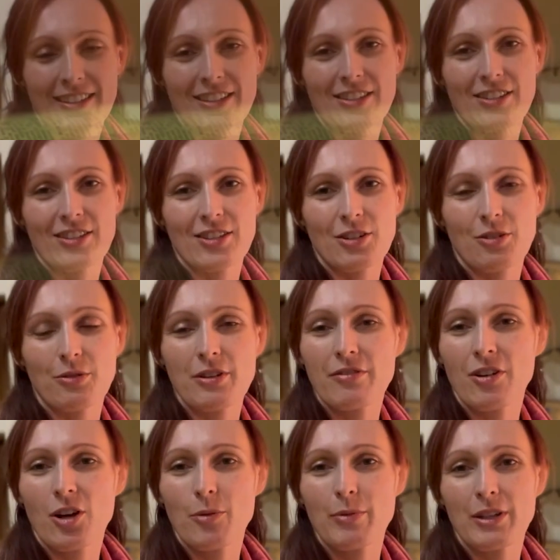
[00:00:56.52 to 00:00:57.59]
So we've
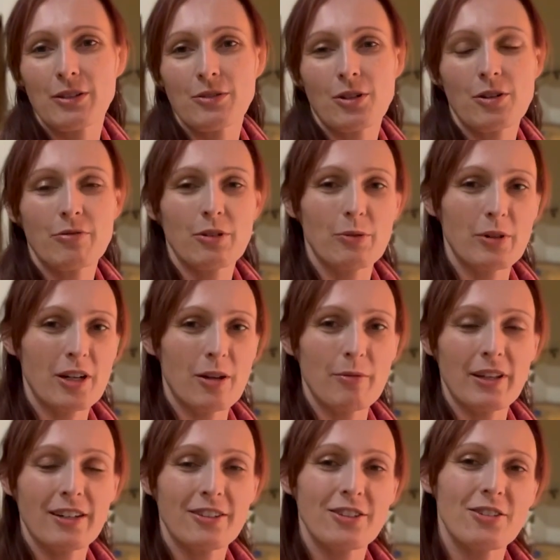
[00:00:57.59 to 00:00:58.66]
all been overwhelmed.
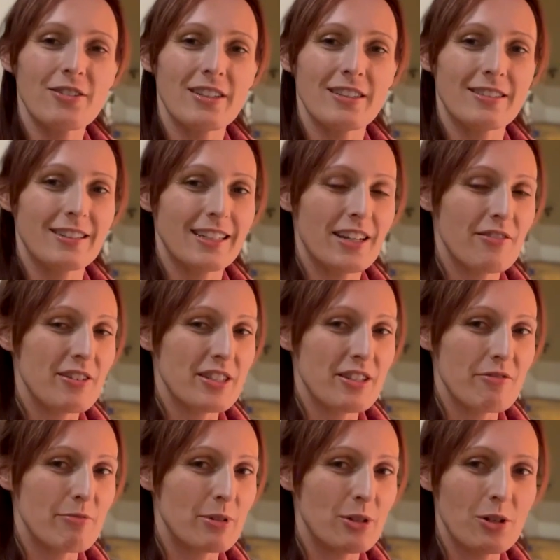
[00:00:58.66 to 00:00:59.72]
I don't know that any of us
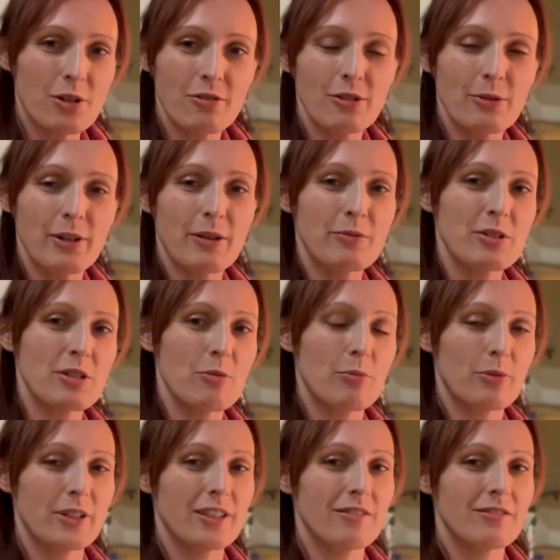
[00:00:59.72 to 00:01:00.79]
have been overwhelmed to the
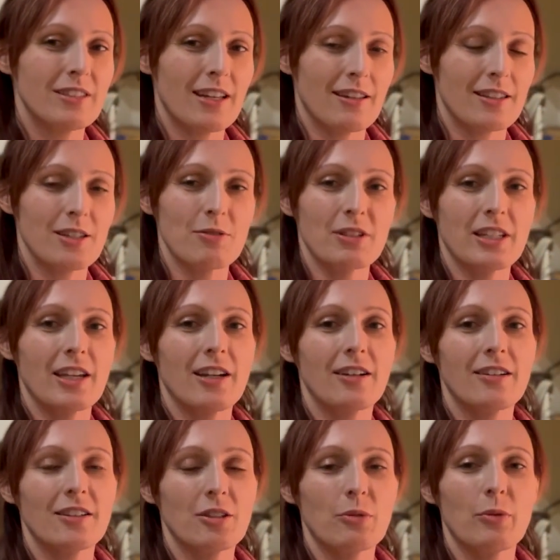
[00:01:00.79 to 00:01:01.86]
point of death. He was
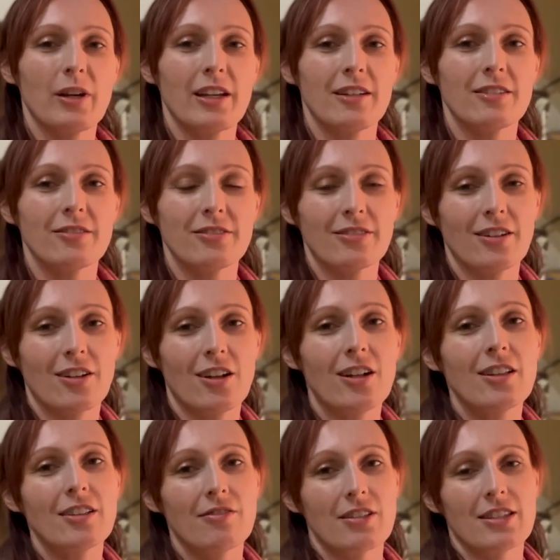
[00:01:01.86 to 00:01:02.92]
carrying the weight of
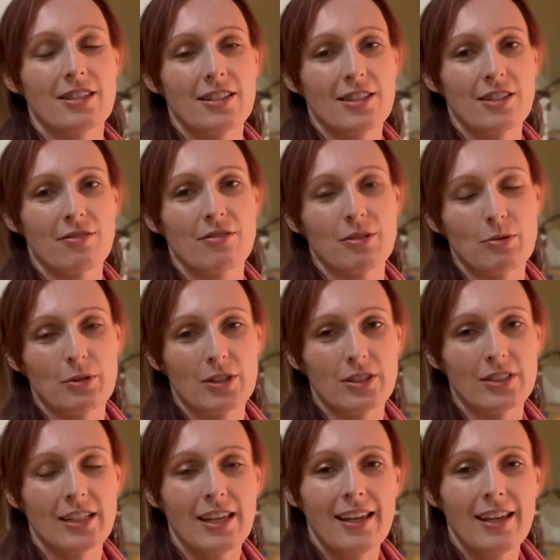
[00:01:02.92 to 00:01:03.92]
all of the sins of the world,